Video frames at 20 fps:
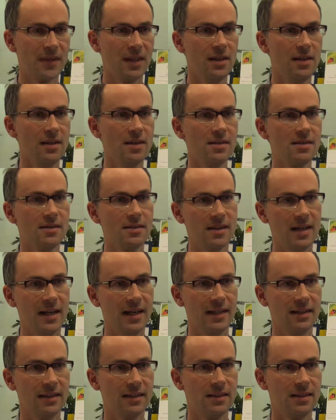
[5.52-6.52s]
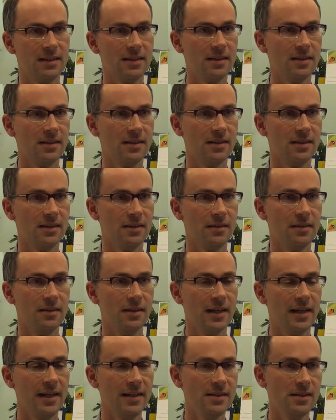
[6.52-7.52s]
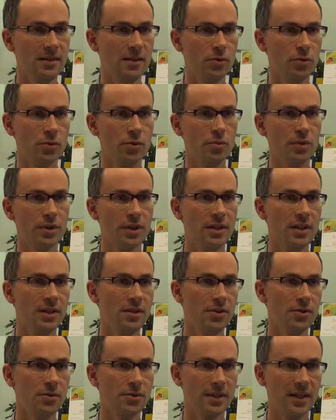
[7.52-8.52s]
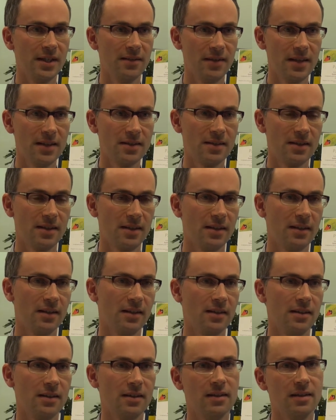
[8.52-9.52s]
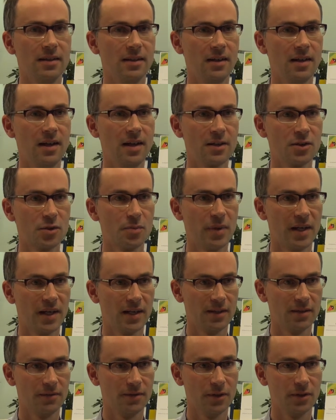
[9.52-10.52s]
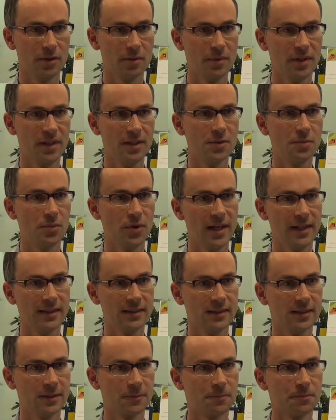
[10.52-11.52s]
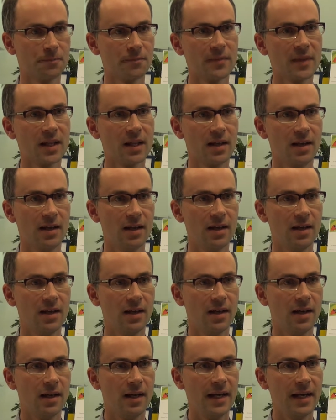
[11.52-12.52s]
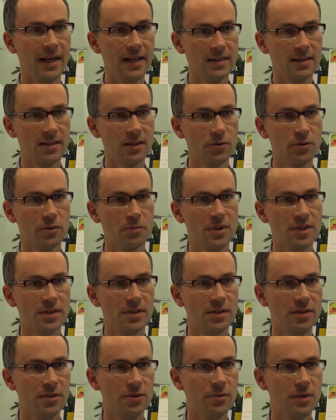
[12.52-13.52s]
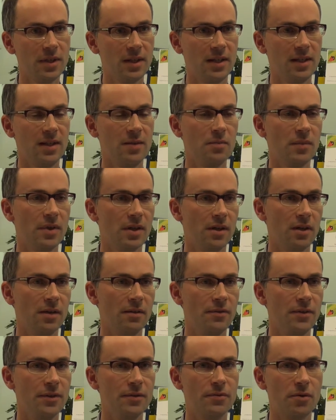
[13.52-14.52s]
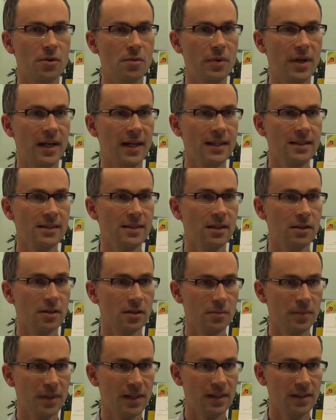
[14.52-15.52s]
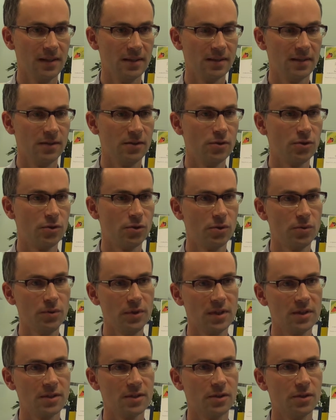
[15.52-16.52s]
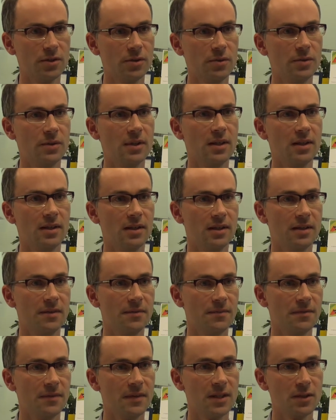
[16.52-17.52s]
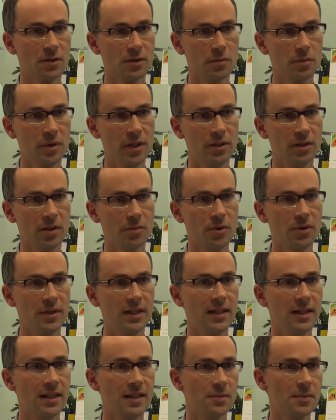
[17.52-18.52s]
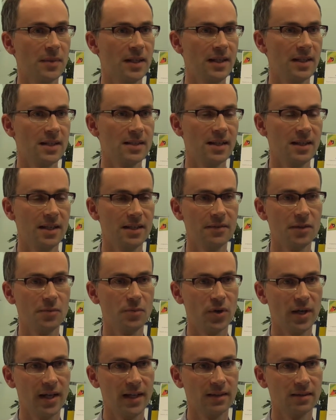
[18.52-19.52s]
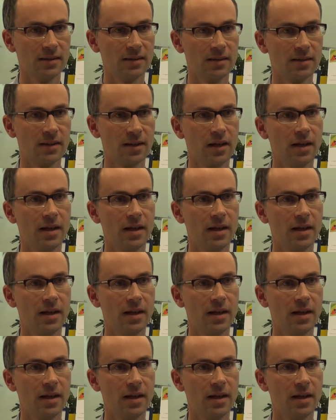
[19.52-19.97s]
is that the IC Group continues divesting a large part of the company's brands. IC Group is the new name of the former IC companies, and just 2 years ago this company operated as many as 11 brands.